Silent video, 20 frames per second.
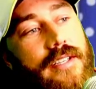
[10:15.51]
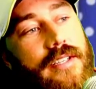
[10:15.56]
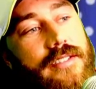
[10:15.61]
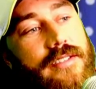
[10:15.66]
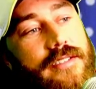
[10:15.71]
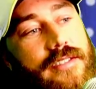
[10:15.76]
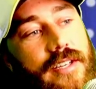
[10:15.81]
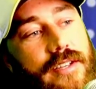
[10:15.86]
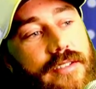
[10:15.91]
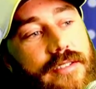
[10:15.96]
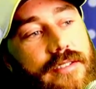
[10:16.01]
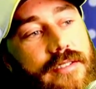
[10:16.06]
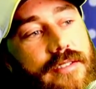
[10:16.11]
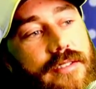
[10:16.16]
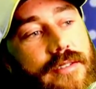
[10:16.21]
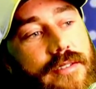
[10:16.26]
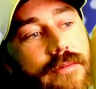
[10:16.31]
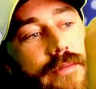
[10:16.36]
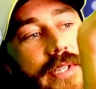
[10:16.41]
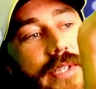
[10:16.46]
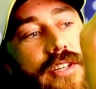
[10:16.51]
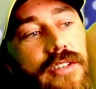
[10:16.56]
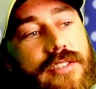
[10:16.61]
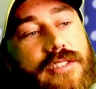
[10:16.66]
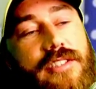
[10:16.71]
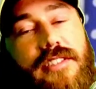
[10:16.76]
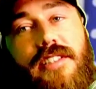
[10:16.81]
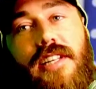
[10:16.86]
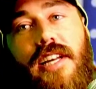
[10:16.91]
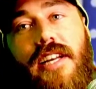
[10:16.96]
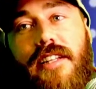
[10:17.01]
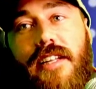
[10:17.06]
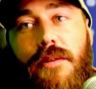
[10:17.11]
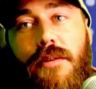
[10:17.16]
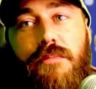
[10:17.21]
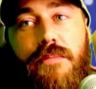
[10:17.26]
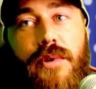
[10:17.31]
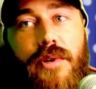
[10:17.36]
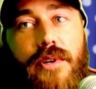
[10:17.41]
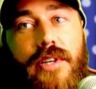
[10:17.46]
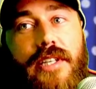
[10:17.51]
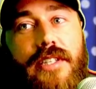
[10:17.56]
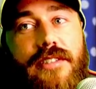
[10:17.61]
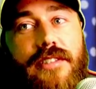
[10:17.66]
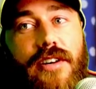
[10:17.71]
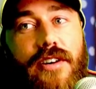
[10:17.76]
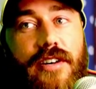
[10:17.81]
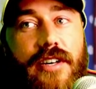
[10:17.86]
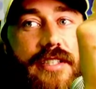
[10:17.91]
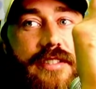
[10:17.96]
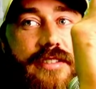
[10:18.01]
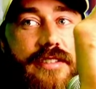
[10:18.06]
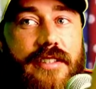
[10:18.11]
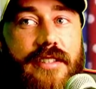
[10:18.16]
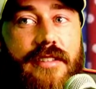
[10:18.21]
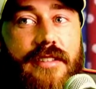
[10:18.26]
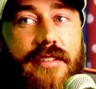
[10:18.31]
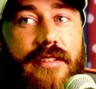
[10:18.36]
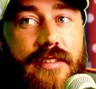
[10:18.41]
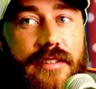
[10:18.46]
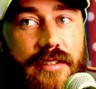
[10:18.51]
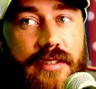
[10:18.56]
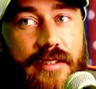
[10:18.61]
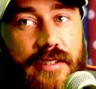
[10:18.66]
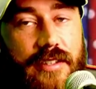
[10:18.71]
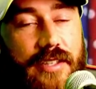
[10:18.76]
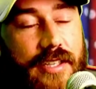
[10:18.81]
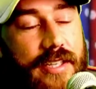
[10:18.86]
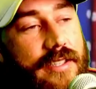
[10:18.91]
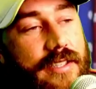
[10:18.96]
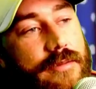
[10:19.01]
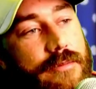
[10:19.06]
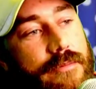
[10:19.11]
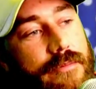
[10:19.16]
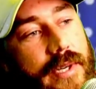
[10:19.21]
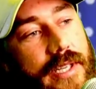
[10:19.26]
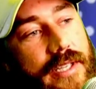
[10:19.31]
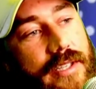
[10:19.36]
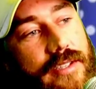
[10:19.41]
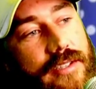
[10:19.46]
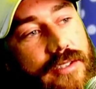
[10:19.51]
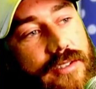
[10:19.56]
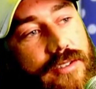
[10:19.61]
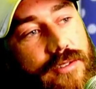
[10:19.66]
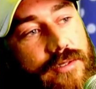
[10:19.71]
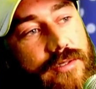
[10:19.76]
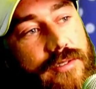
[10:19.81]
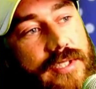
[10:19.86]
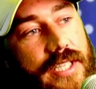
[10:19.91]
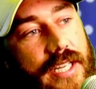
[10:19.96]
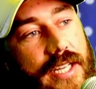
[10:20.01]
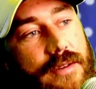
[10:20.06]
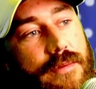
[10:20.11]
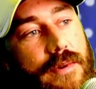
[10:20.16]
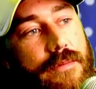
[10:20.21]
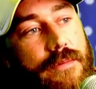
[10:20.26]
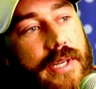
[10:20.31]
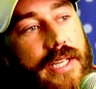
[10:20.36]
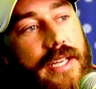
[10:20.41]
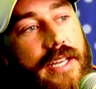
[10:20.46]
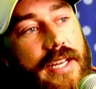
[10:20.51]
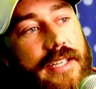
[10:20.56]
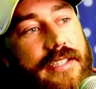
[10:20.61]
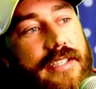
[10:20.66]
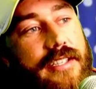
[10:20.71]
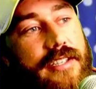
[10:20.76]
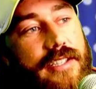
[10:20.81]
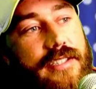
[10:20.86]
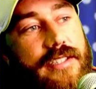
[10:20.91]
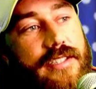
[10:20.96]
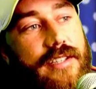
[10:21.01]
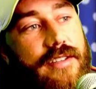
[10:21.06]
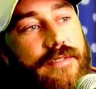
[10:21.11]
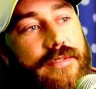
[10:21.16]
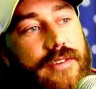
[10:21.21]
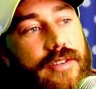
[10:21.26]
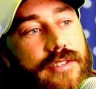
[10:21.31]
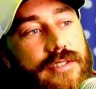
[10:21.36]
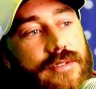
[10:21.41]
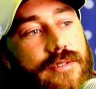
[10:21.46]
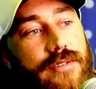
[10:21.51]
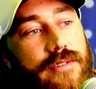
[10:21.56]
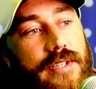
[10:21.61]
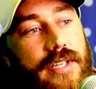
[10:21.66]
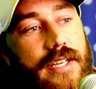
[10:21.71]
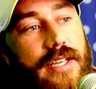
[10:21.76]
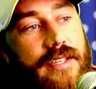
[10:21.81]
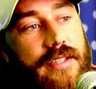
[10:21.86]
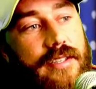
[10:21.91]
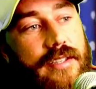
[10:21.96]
so we're not just out there burning tyres and thing, but you'll see when we enter into the first corner,